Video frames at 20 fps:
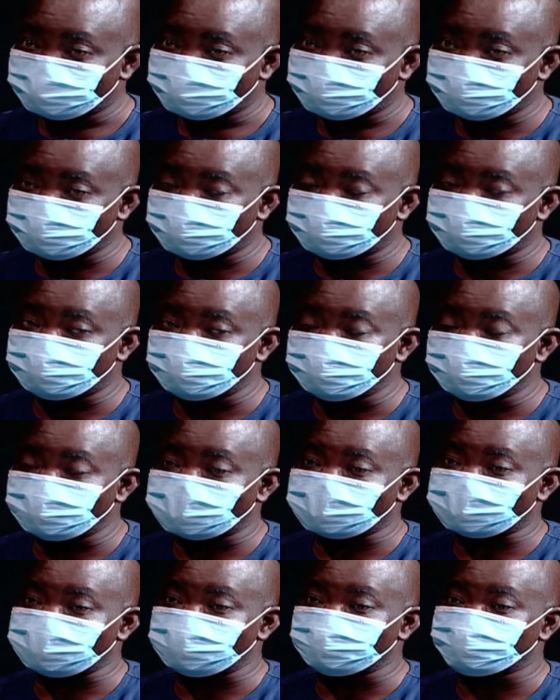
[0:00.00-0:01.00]
we could
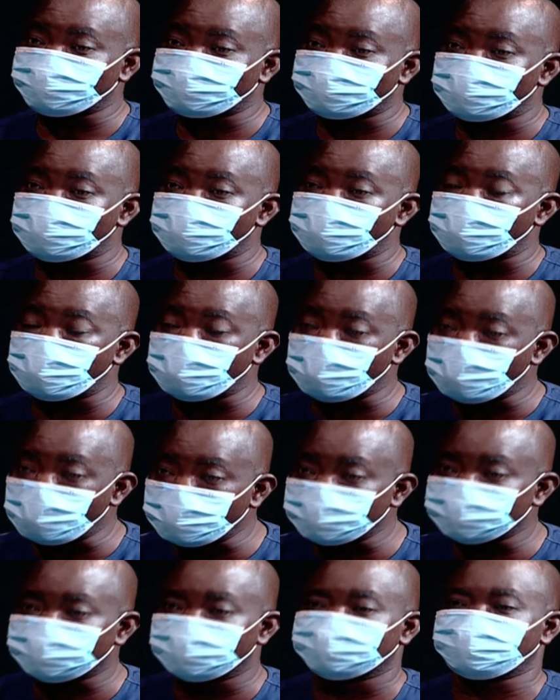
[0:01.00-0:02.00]
account for
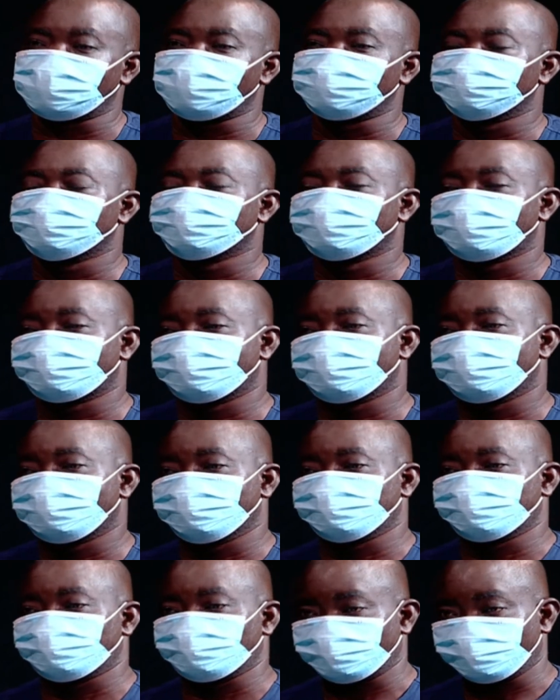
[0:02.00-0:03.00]
all the
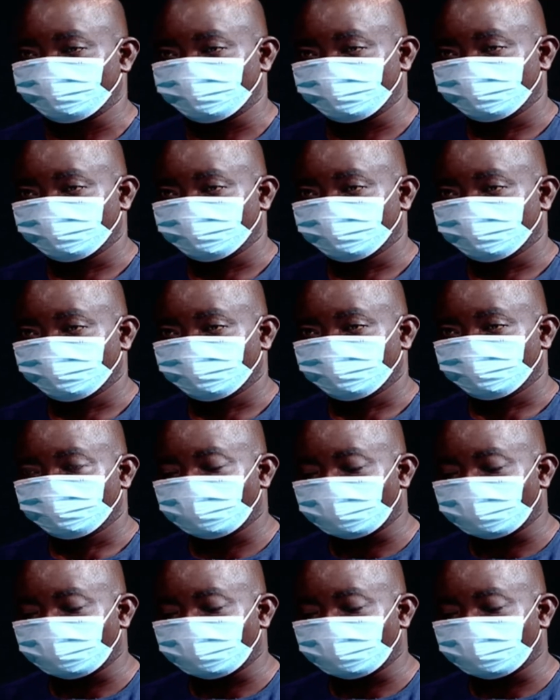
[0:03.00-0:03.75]
1,502. Okay.